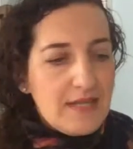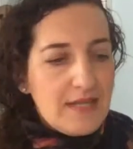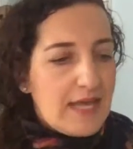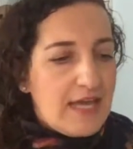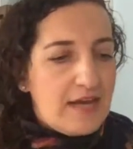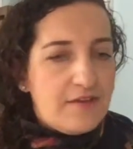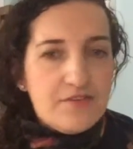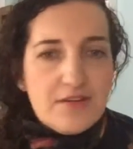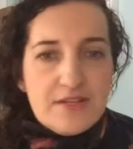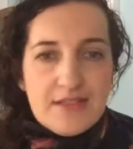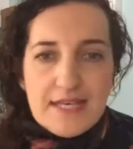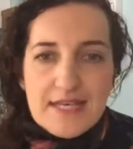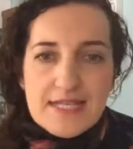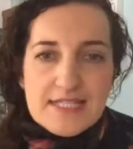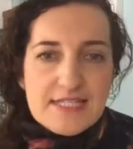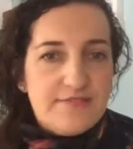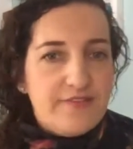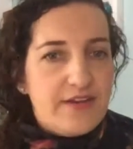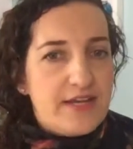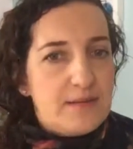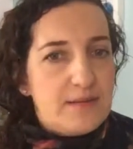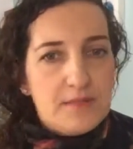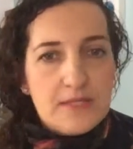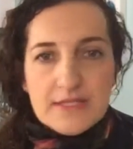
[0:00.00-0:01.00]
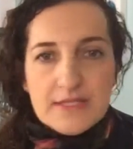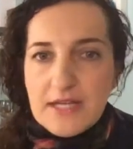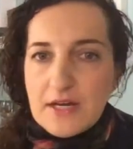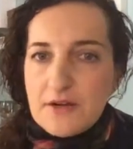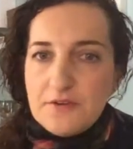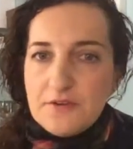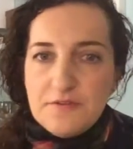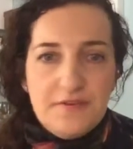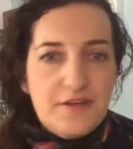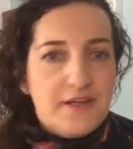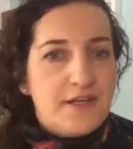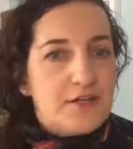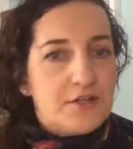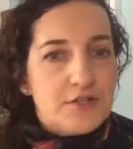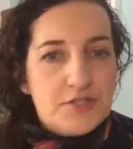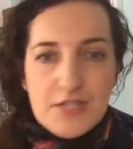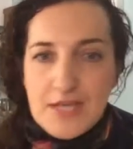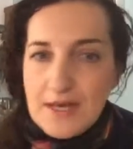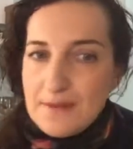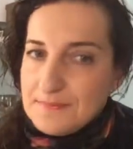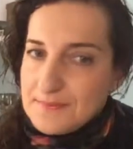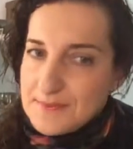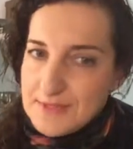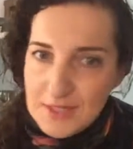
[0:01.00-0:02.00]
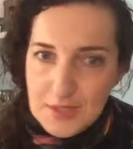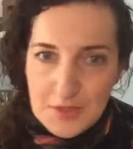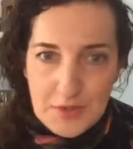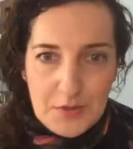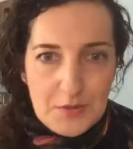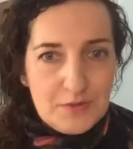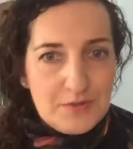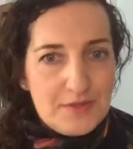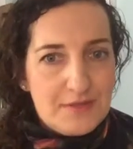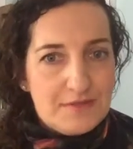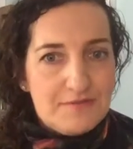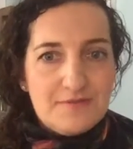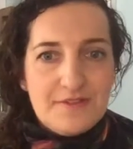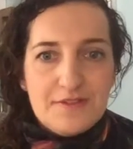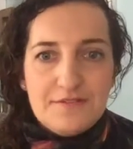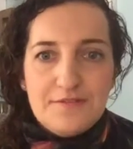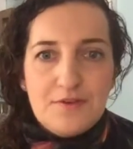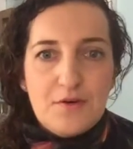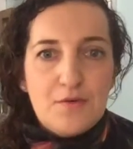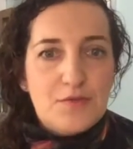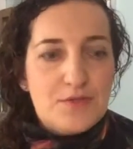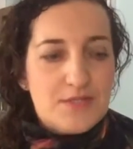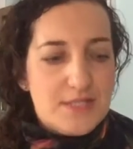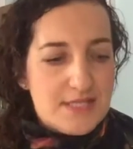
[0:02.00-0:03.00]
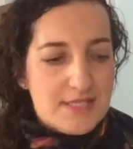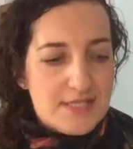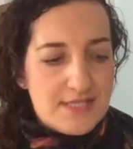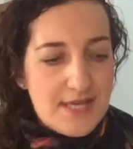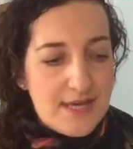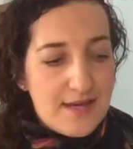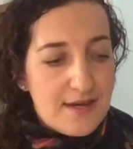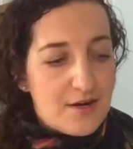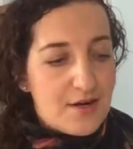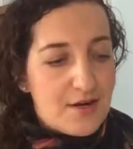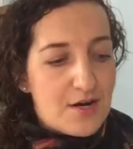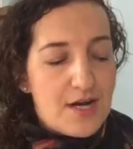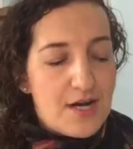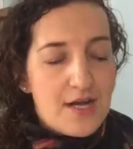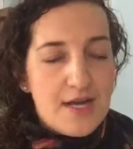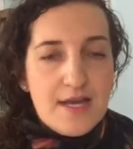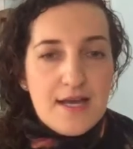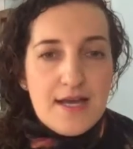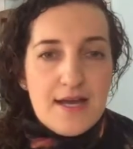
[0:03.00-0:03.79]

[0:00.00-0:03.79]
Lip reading: Everything is available at our fingertips, the phones is there.